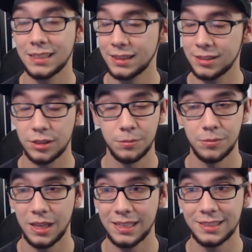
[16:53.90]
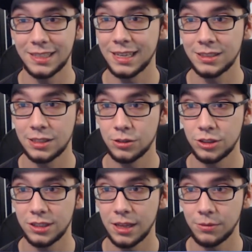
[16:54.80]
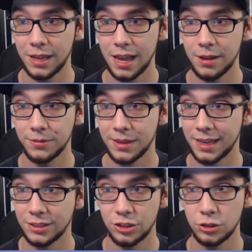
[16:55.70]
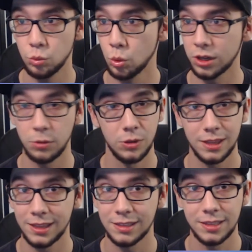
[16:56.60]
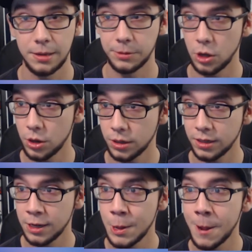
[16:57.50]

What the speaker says: some insane synergy that we have that is just working within the same card.